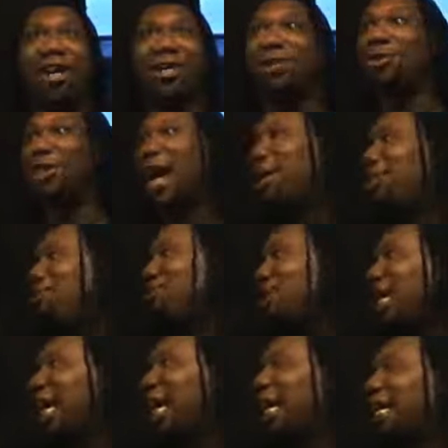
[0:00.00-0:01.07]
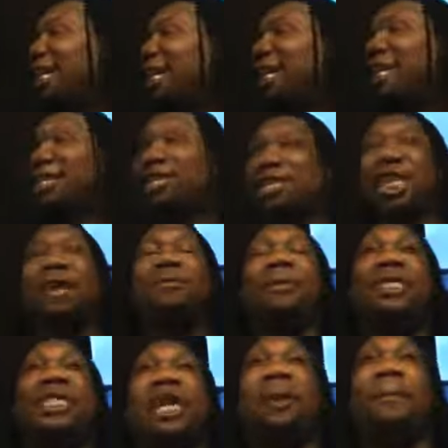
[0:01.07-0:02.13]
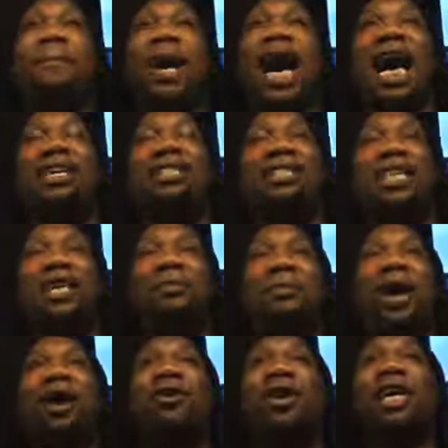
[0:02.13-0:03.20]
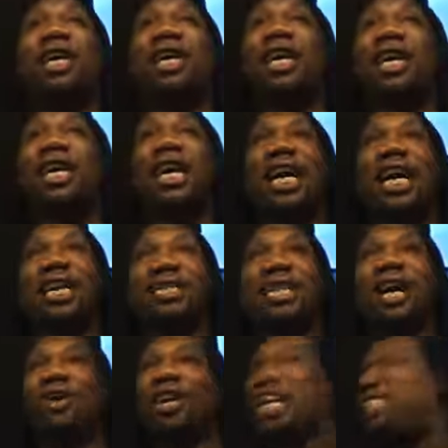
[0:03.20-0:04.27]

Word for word: So now you can't just keep us in a box in America and say, oh,